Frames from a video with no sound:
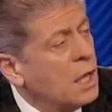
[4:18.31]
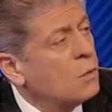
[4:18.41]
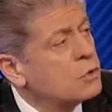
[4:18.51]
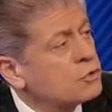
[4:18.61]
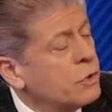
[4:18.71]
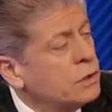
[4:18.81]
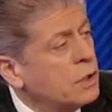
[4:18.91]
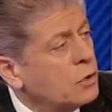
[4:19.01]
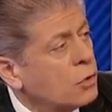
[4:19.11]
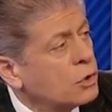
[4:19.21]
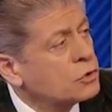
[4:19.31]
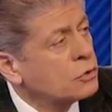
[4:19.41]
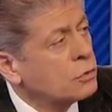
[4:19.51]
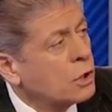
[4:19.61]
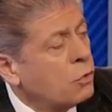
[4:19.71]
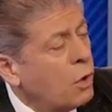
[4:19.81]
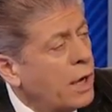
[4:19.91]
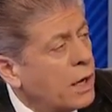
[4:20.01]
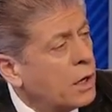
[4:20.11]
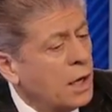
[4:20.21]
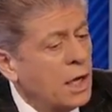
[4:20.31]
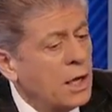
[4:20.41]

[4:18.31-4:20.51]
it was written in order to require